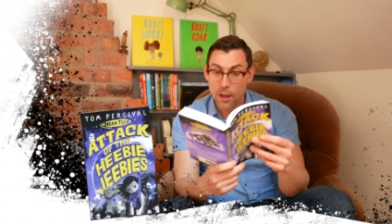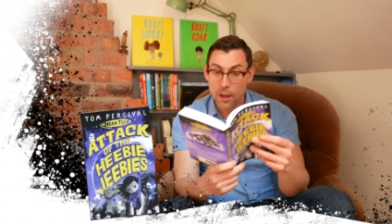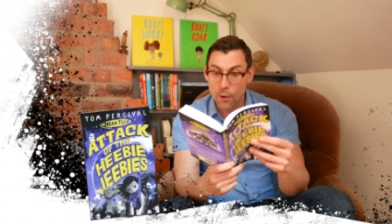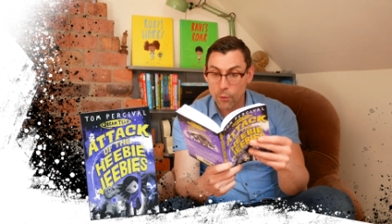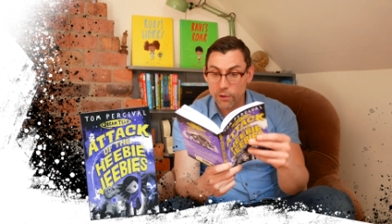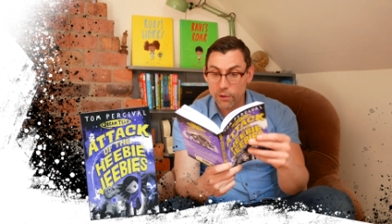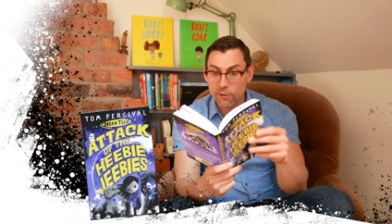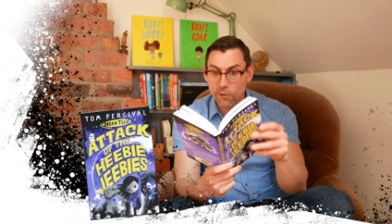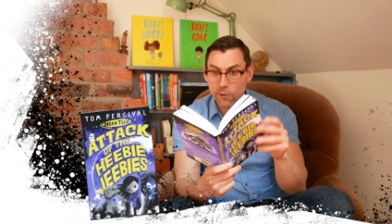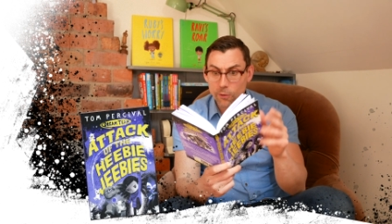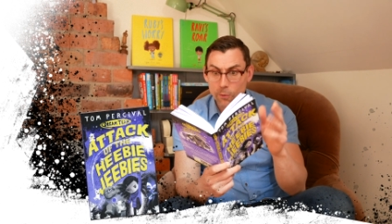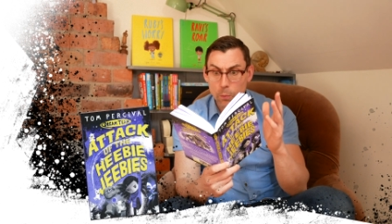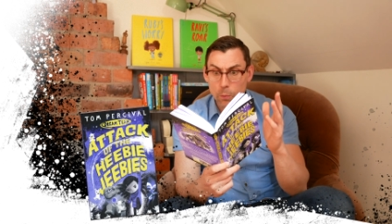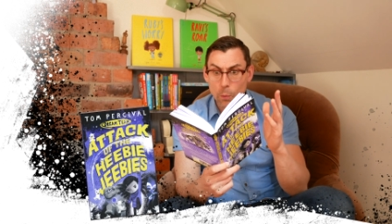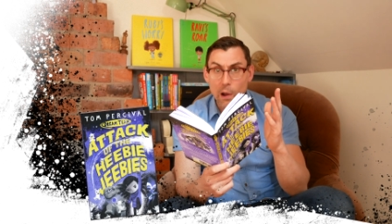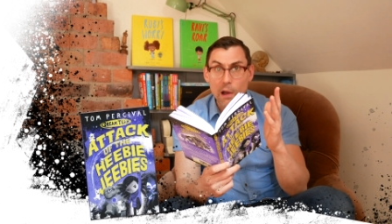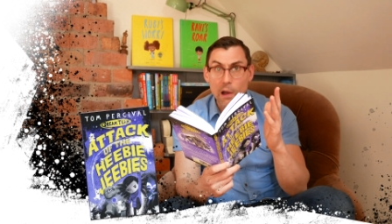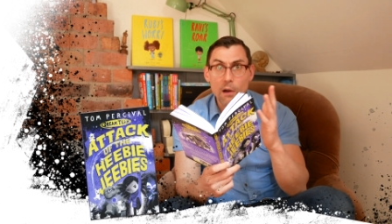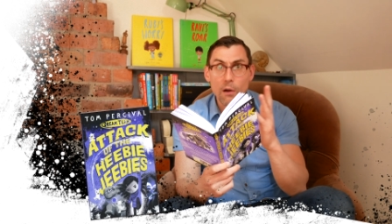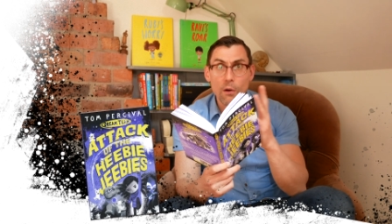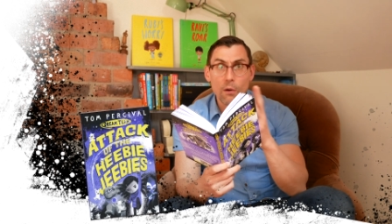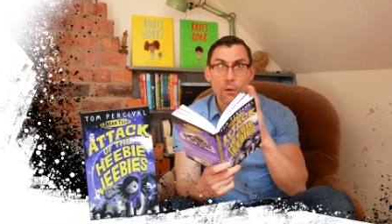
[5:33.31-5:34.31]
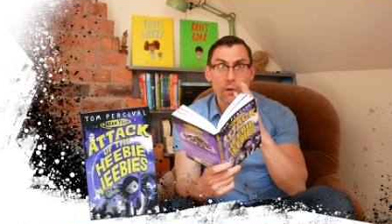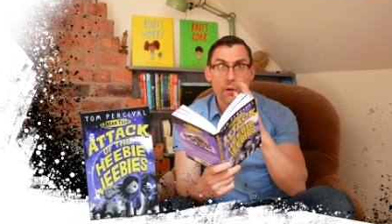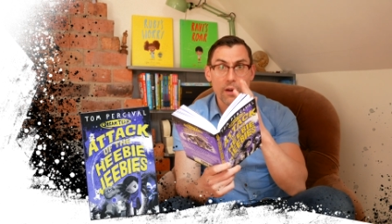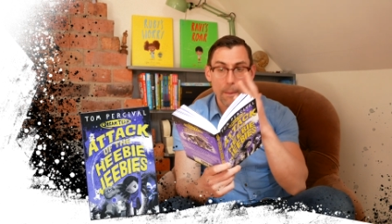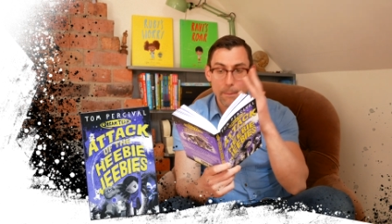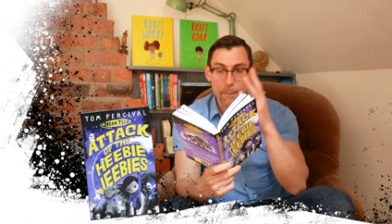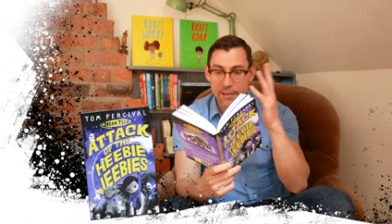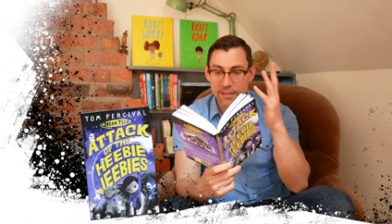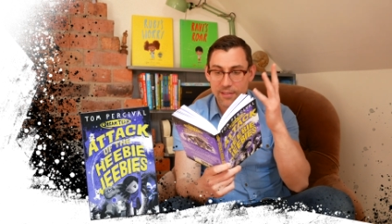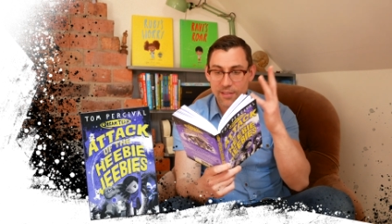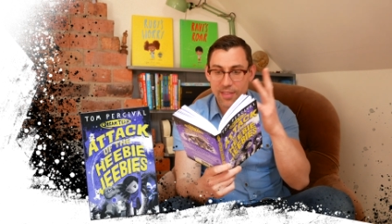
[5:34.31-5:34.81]
which swirled
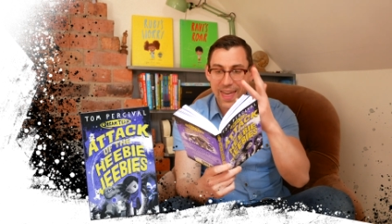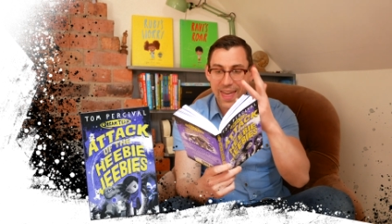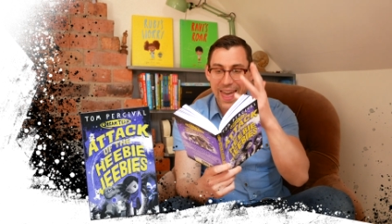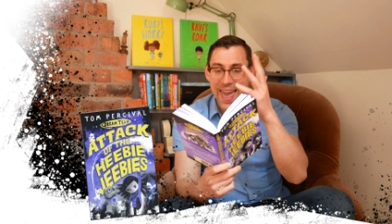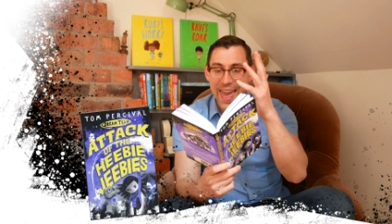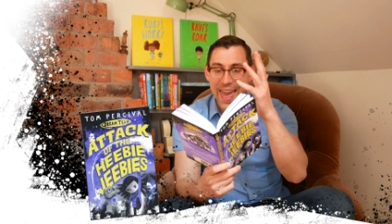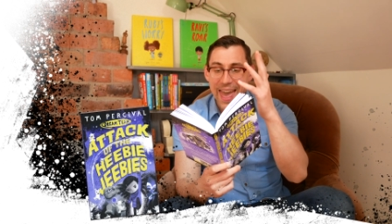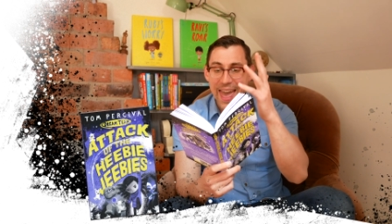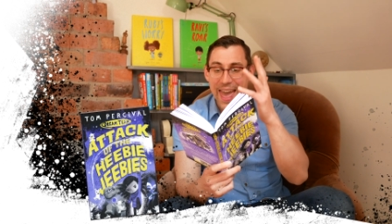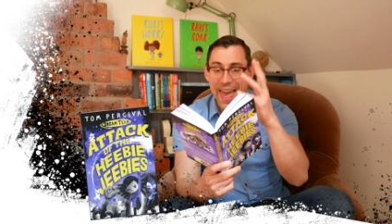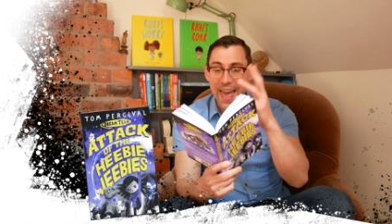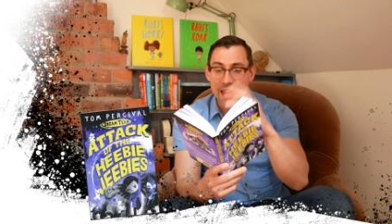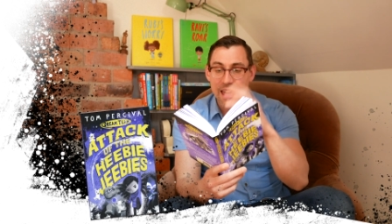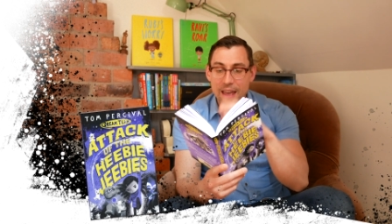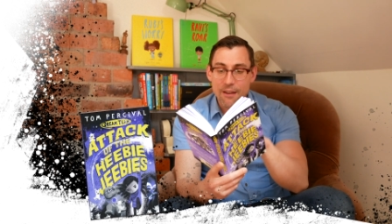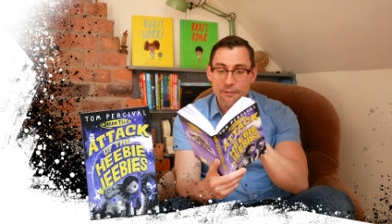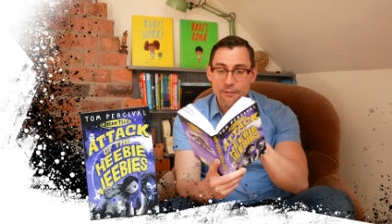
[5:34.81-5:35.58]
up into the air,